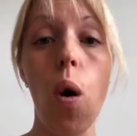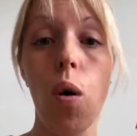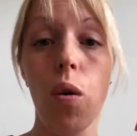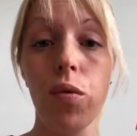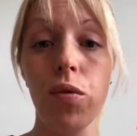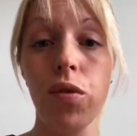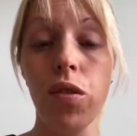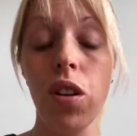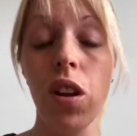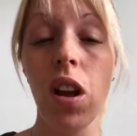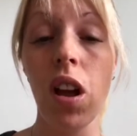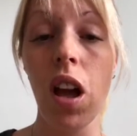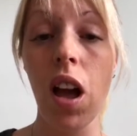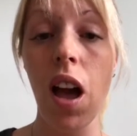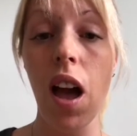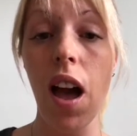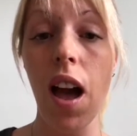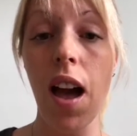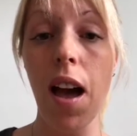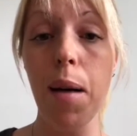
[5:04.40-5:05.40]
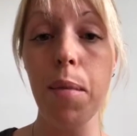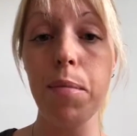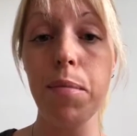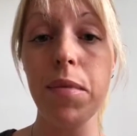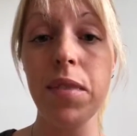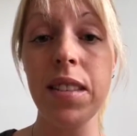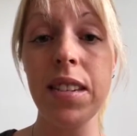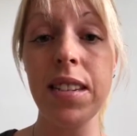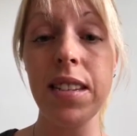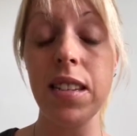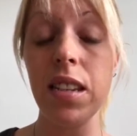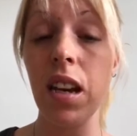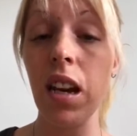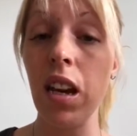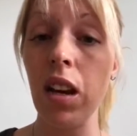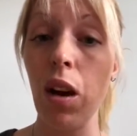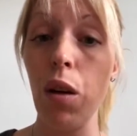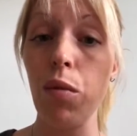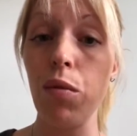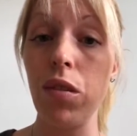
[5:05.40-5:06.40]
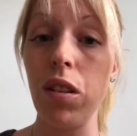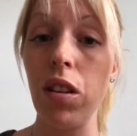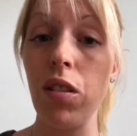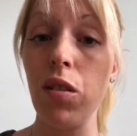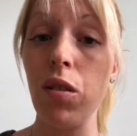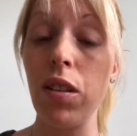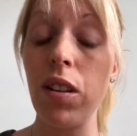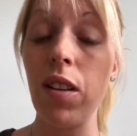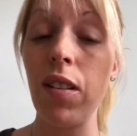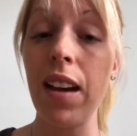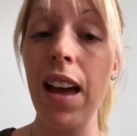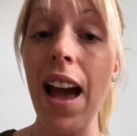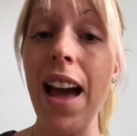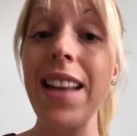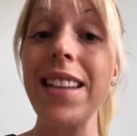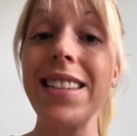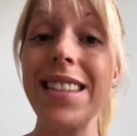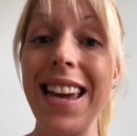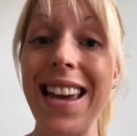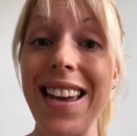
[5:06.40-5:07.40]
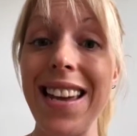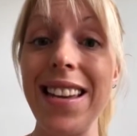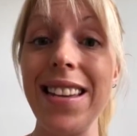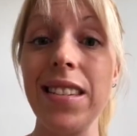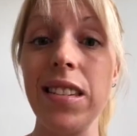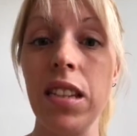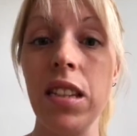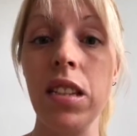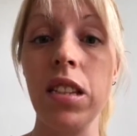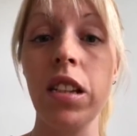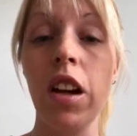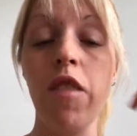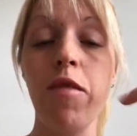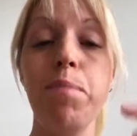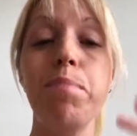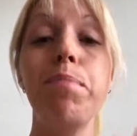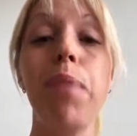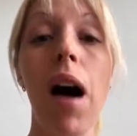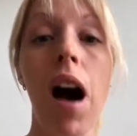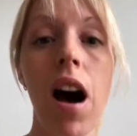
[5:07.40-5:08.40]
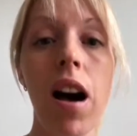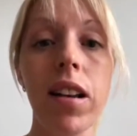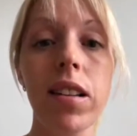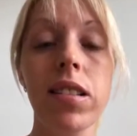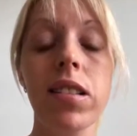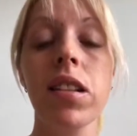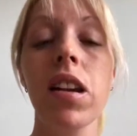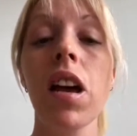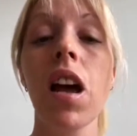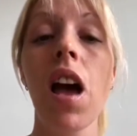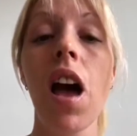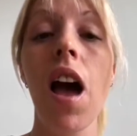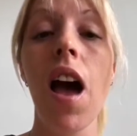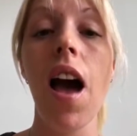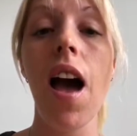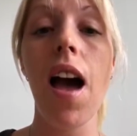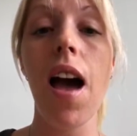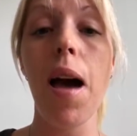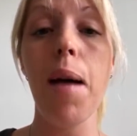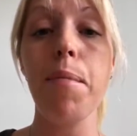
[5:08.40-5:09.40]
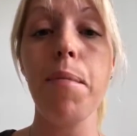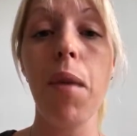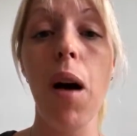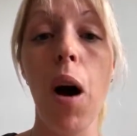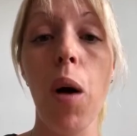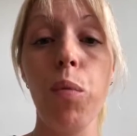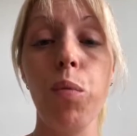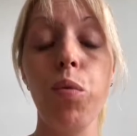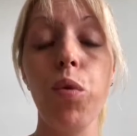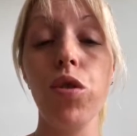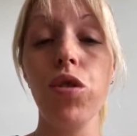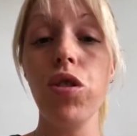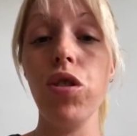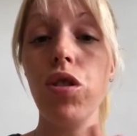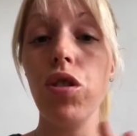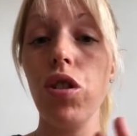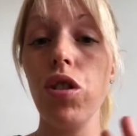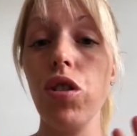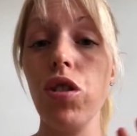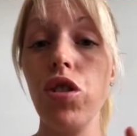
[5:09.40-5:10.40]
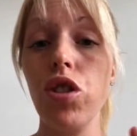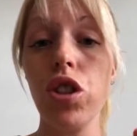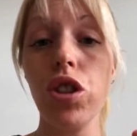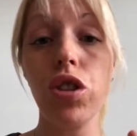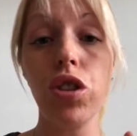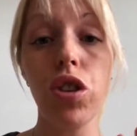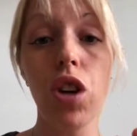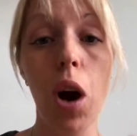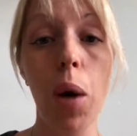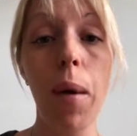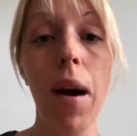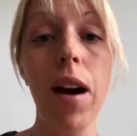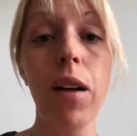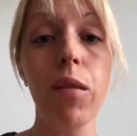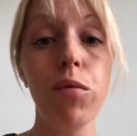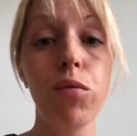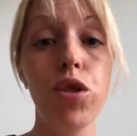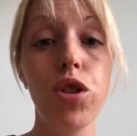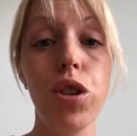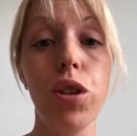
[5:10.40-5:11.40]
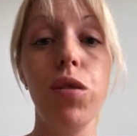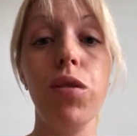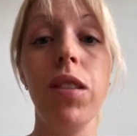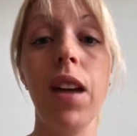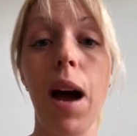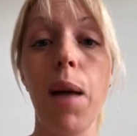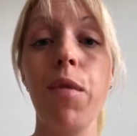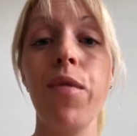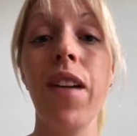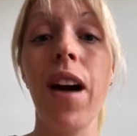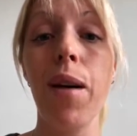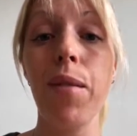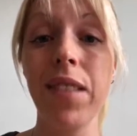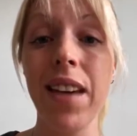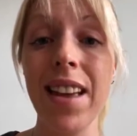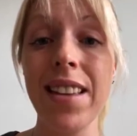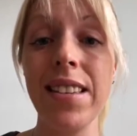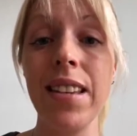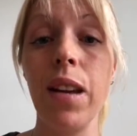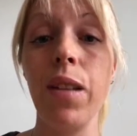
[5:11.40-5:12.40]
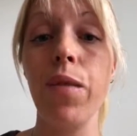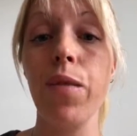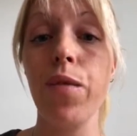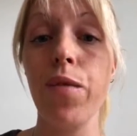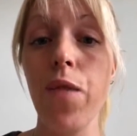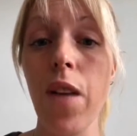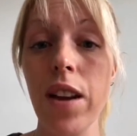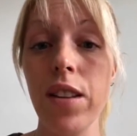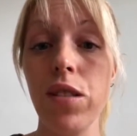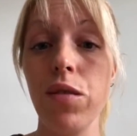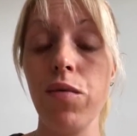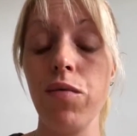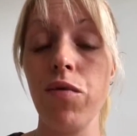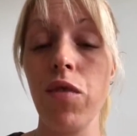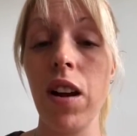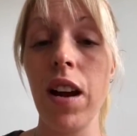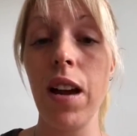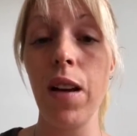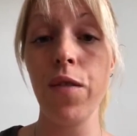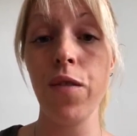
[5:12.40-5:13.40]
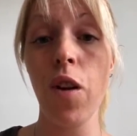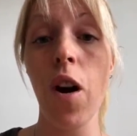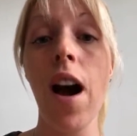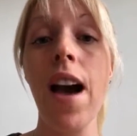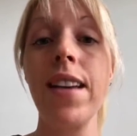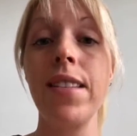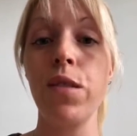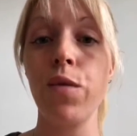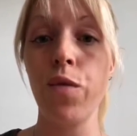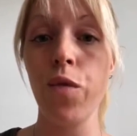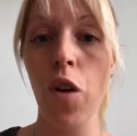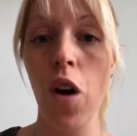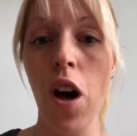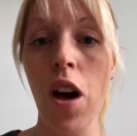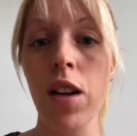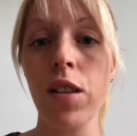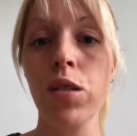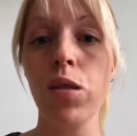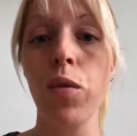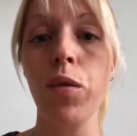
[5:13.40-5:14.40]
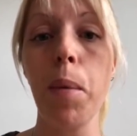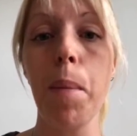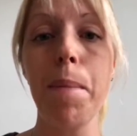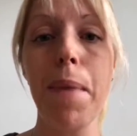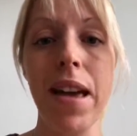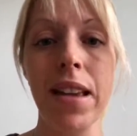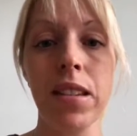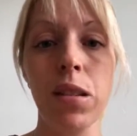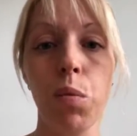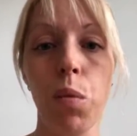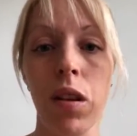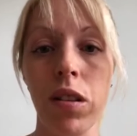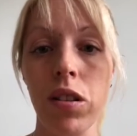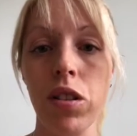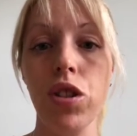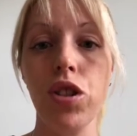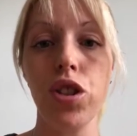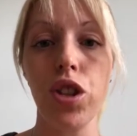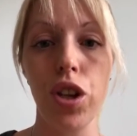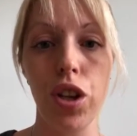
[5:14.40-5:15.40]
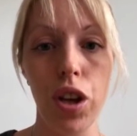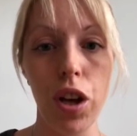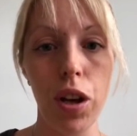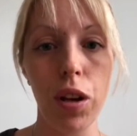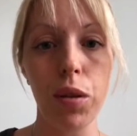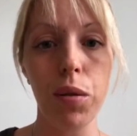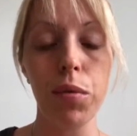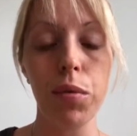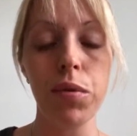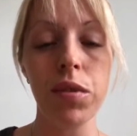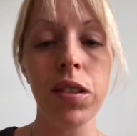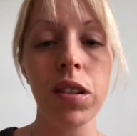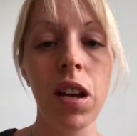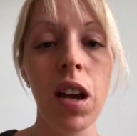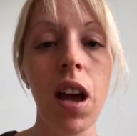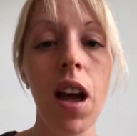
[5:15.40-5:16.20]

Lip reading: on your cat's ears and stuff, but I wouldn't just go out and do that without getting veterinary advice first on the best ones to use.